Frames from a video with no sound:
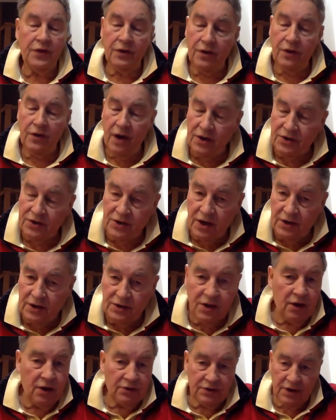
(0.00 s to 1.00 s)
the United States
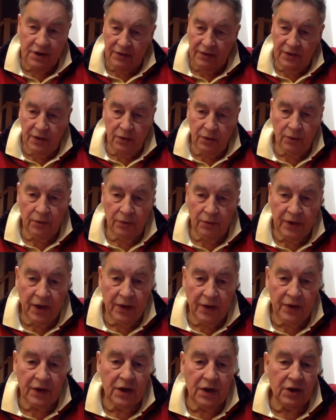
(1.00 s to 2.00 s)
goes, then I think all the
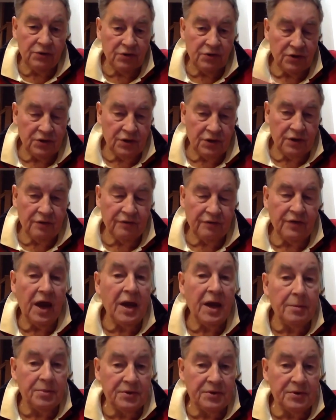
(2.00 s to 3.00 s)
other countries that have
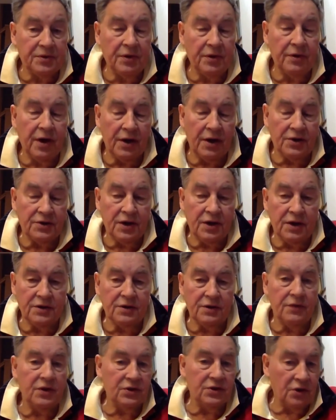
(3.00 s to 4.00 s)
aped the United
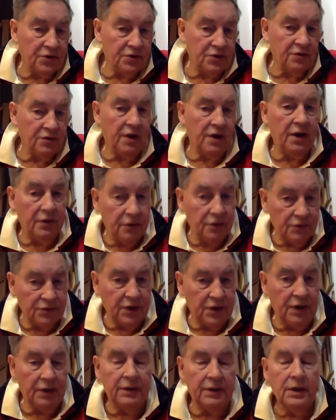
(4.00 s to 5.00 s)
States on this, Australia, New
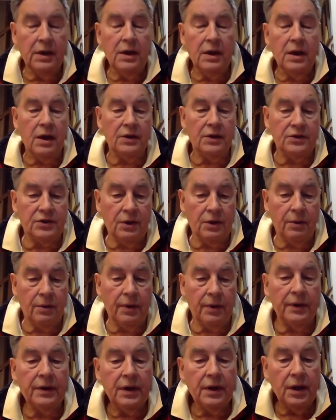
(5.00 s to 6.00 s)
Zealand, and so
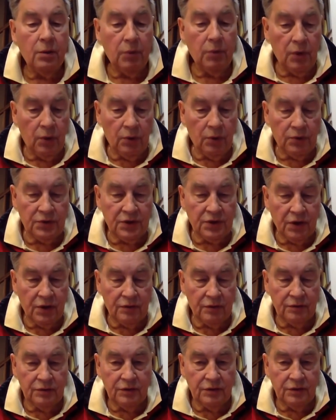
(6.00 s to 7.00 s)
on, will
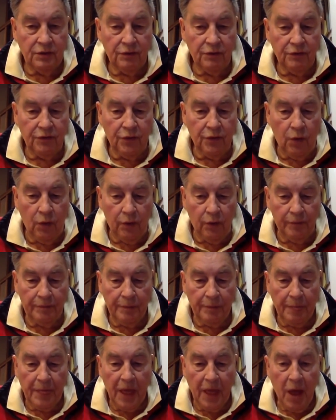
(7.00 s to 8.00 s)
also fall.
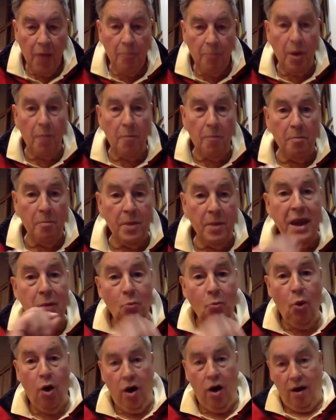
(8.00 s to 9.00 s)
But
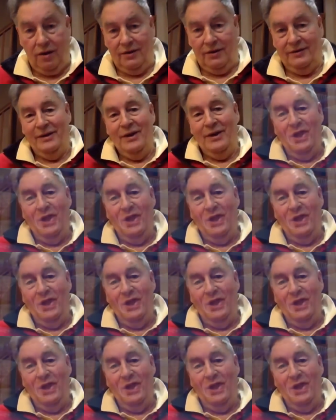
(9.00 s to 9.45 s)
meanwhile,